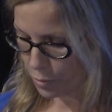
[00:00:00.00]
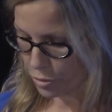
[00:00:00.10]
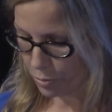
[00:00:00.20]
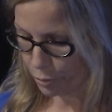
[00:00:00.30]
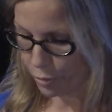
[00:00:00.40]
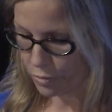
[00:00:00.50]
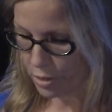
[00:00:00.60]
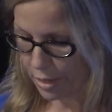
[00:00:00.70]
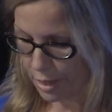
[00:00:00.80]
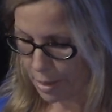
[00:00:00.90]
which improves
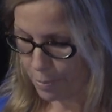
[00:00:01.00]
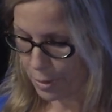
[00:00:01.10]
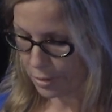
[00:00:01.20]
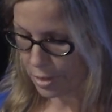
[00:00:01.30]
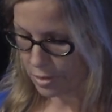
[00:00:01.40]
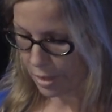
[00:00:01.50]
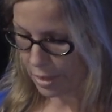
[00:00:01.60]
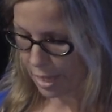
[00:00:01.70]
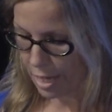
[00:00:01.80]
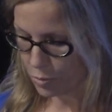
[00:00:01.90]
our ability to
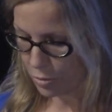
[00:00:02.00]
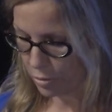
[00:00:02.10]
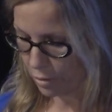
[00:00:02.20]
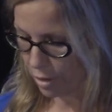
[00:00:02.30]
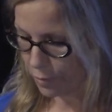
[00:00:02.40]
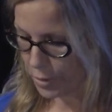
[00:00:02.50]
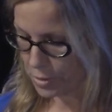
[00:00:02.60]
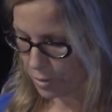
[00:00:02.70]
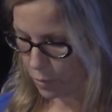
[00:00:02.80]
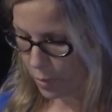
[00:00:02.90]
engage with our loved ones
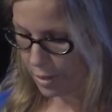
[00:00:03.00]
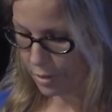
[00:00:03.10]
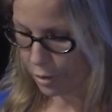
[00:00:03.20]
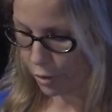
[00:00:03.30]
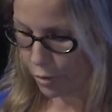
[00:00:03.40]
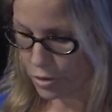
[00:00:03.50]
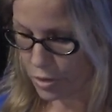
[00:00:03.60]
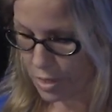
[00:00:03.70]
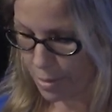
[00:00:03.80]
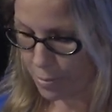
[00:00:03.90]
in a way that
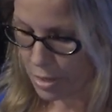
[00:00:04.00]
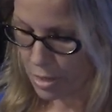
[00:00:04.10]
encourages them